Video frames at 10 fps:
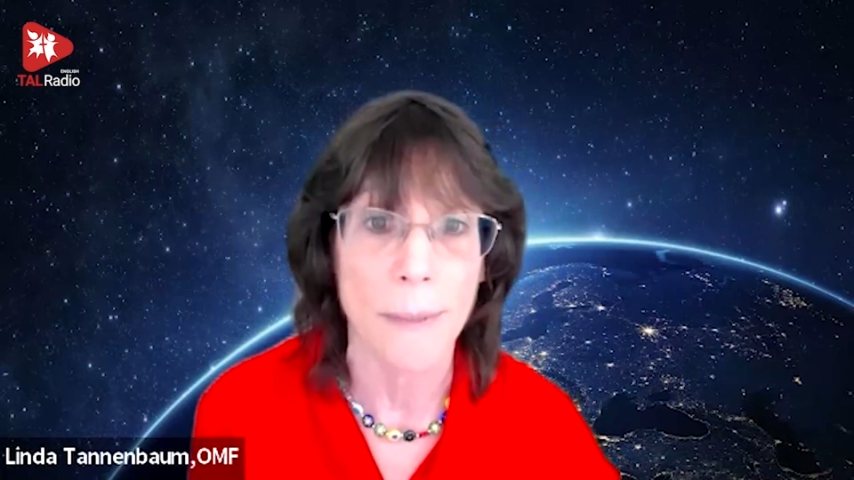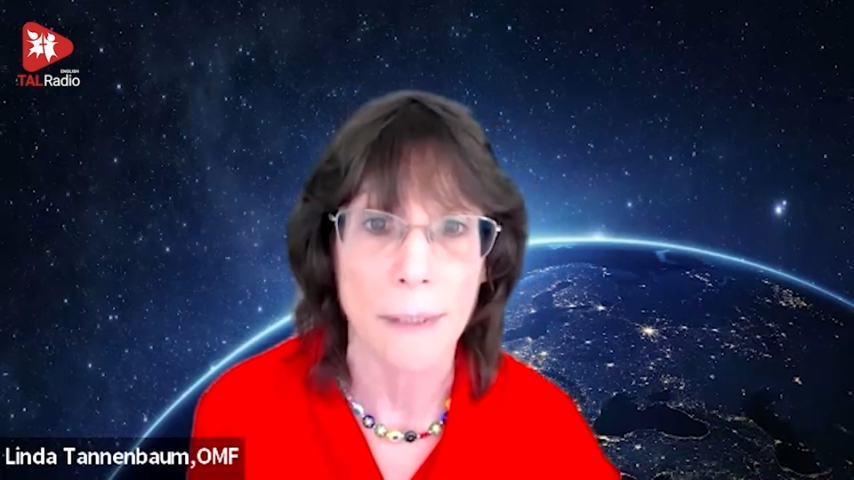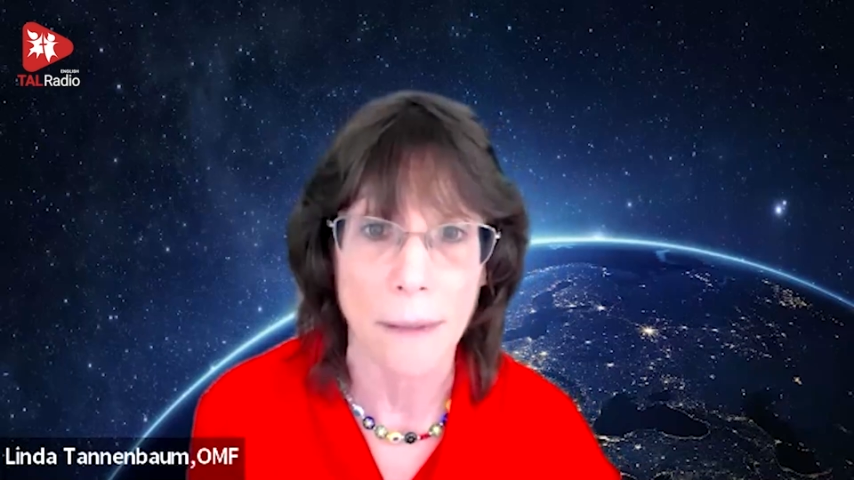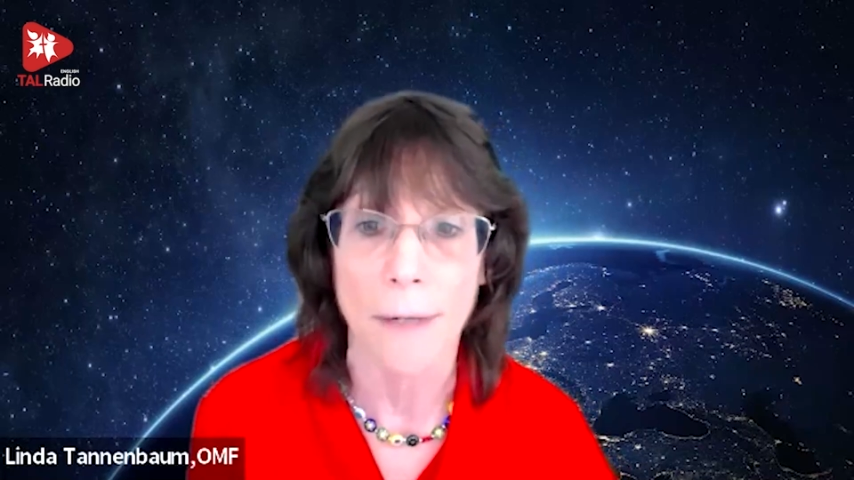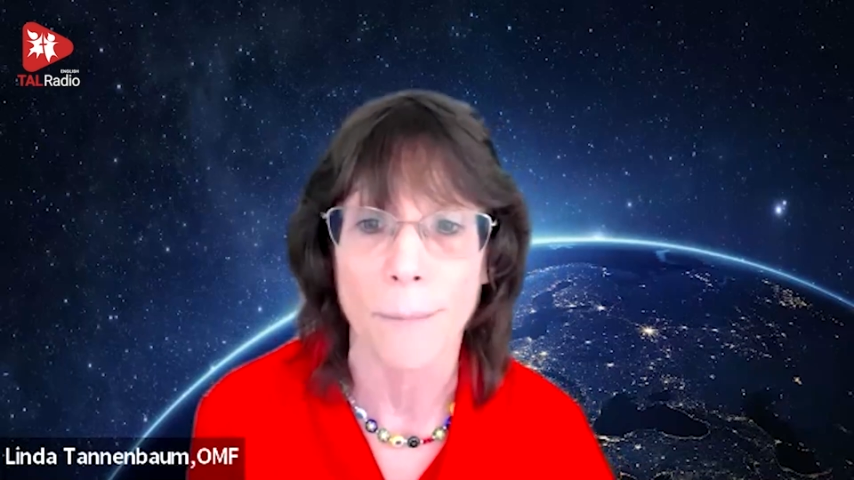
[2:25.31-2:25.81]
as a
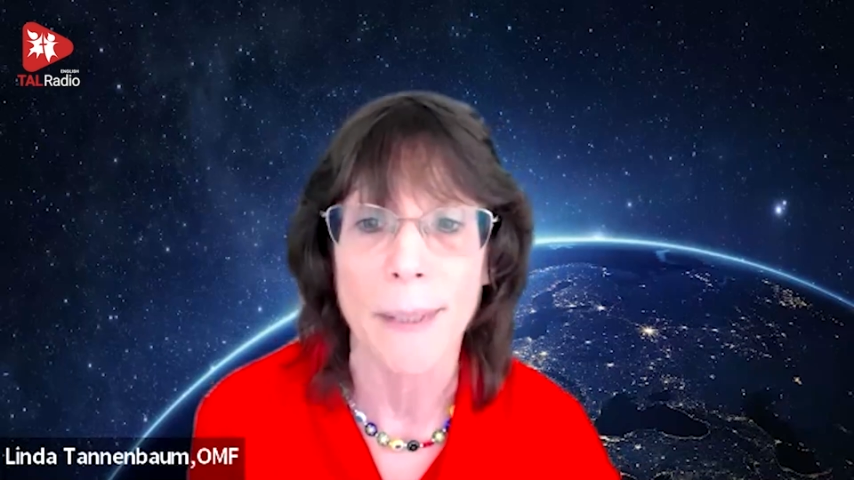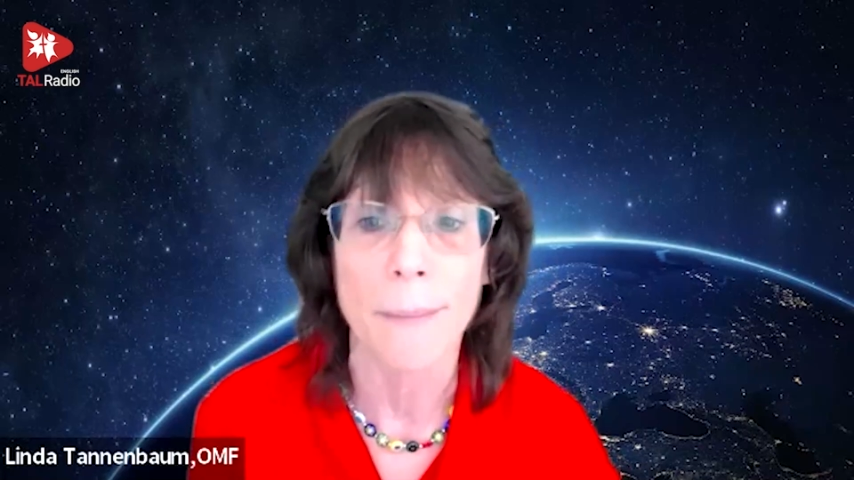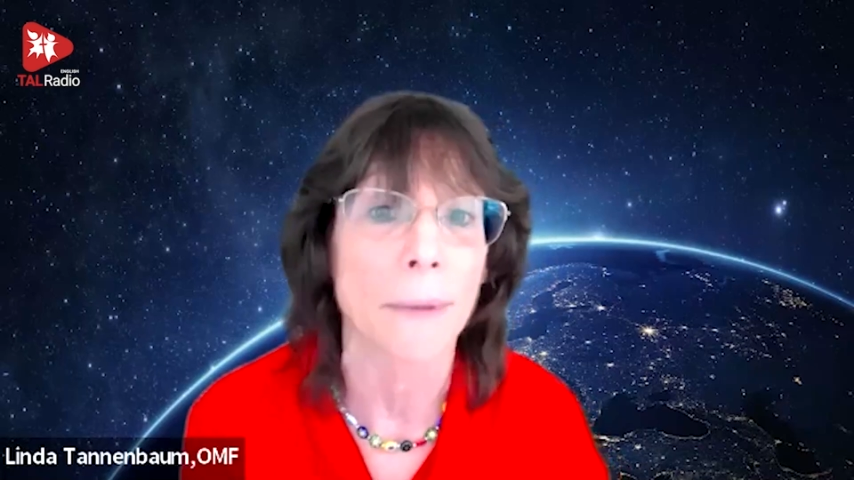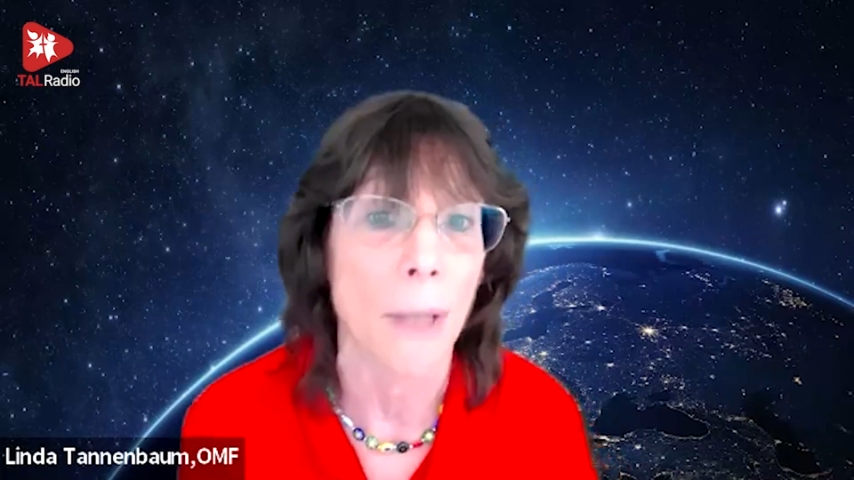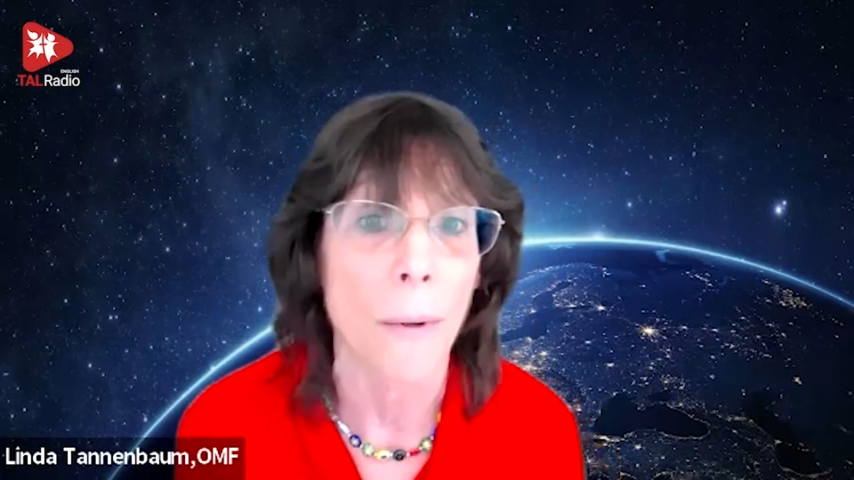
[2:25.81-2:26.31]
lot of
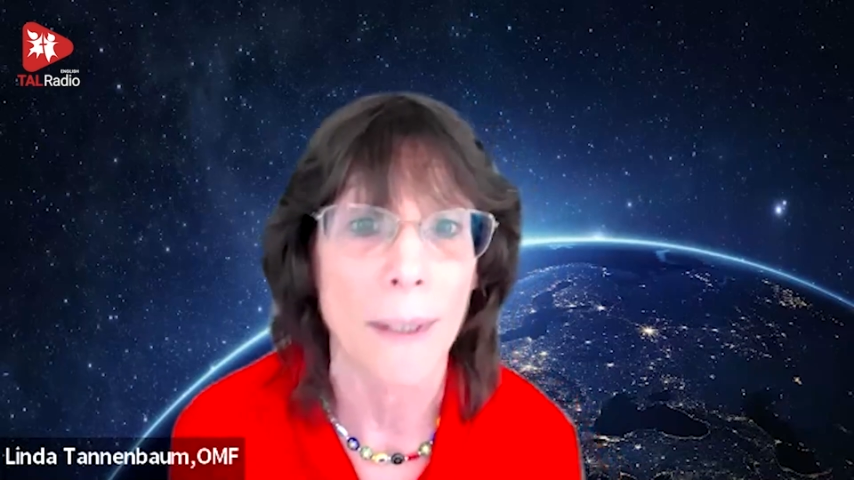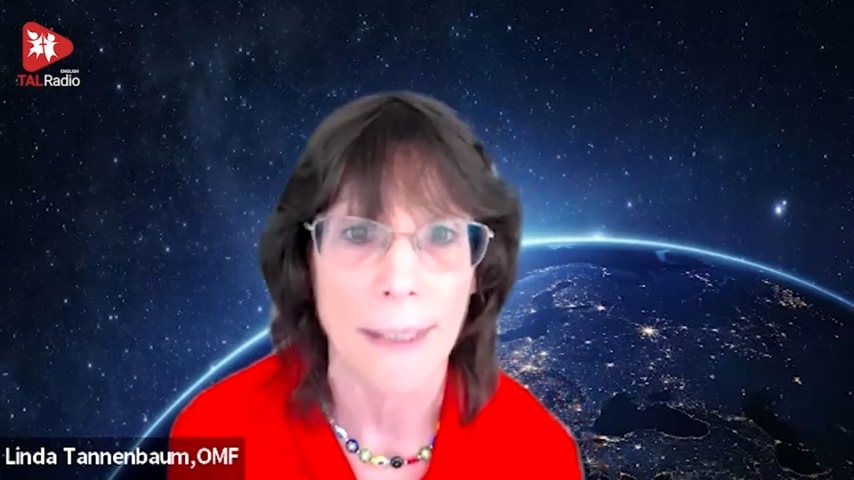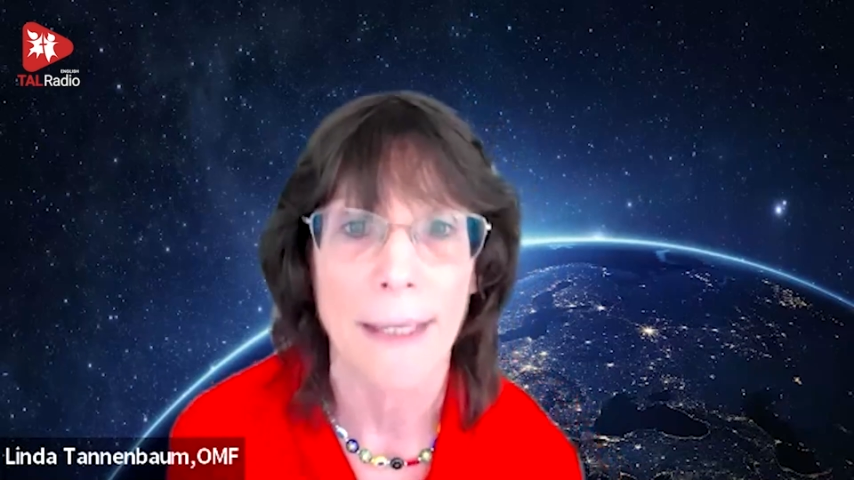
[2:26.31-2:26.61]
people know it.